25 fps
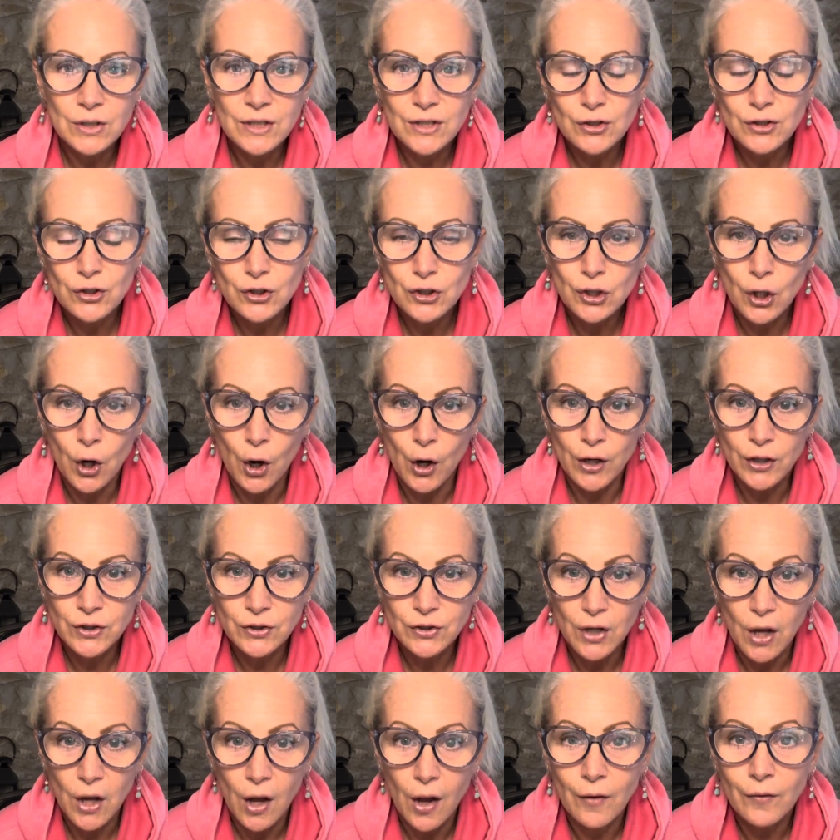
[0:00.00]
in
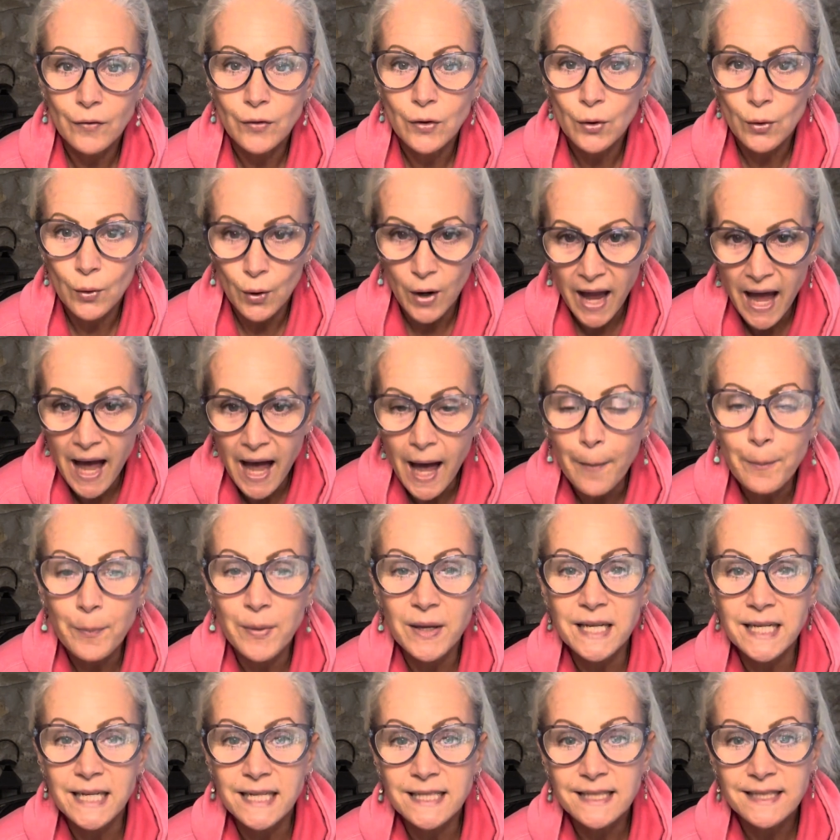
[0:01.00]
charge of your
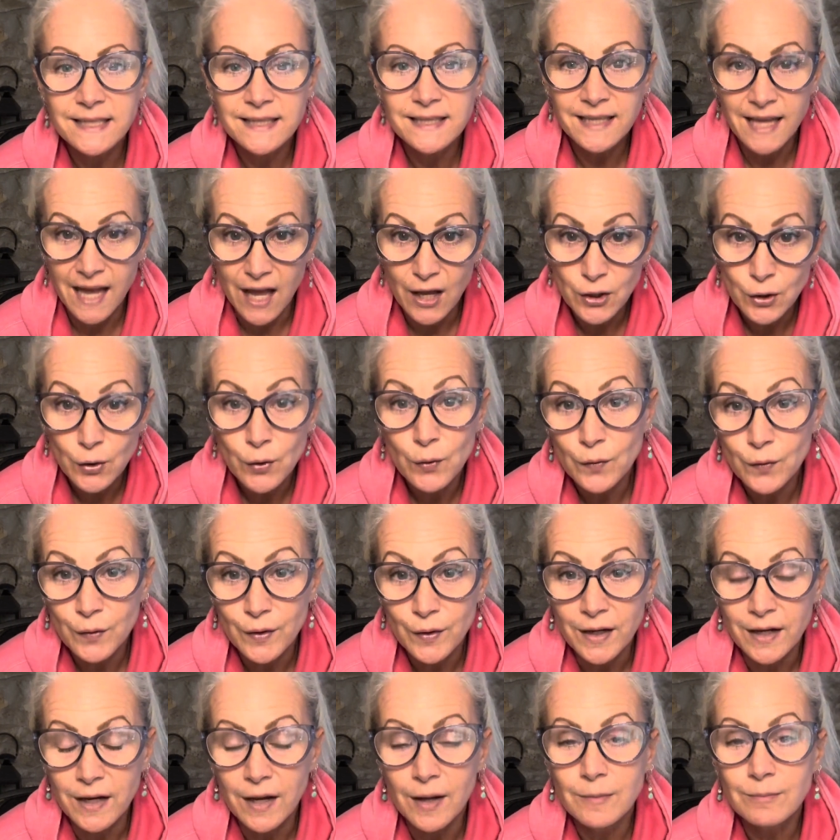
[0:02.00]
happiness and your
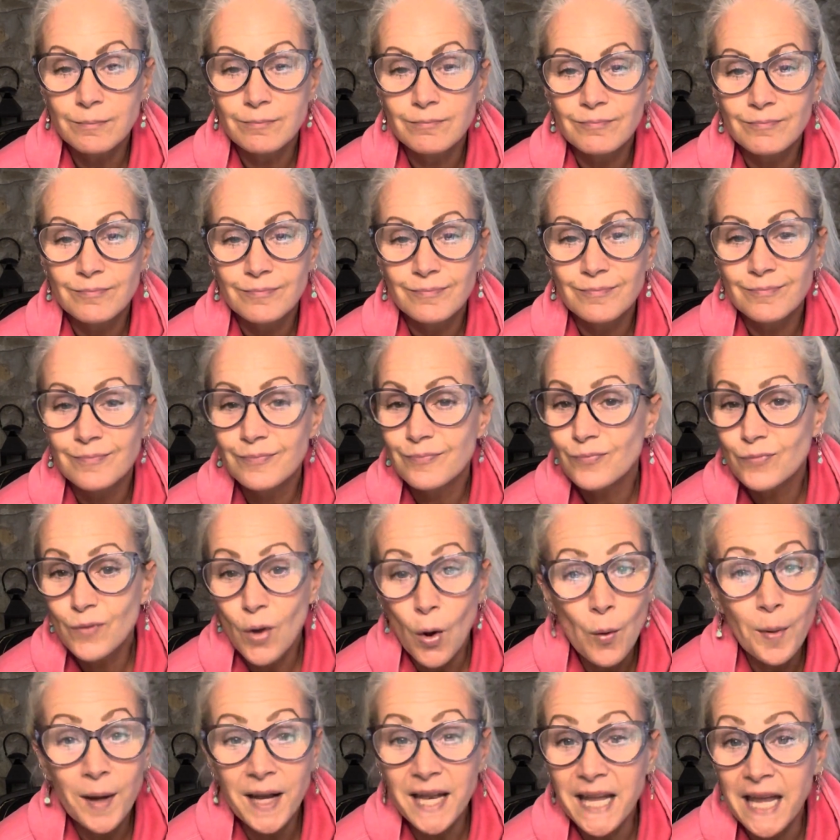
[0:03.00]
freedom.
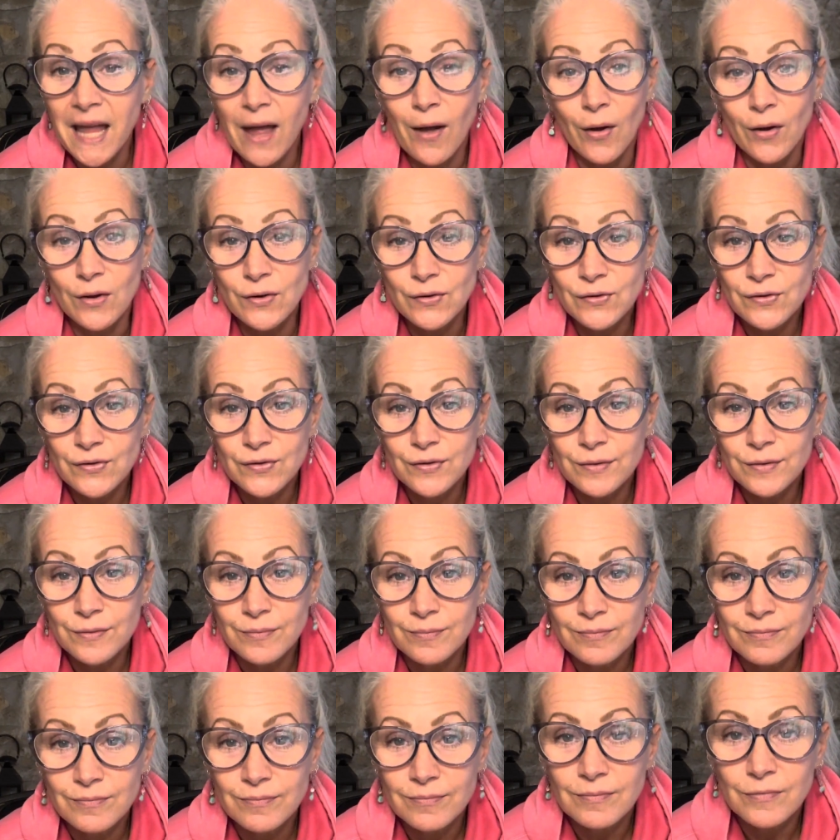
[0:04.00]
Nobody else.
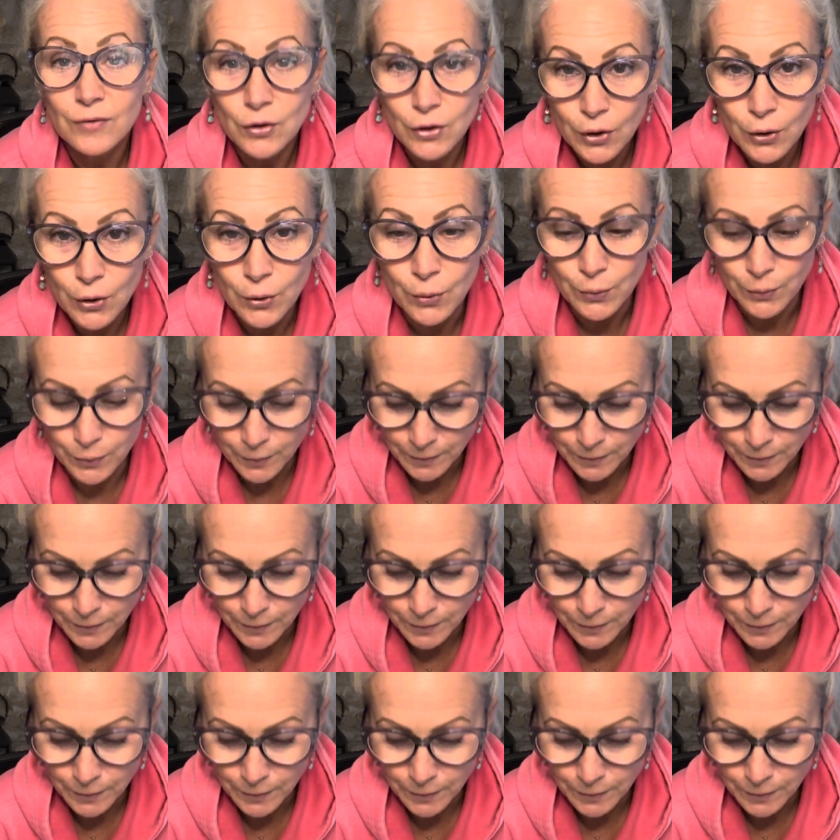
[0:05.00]
You.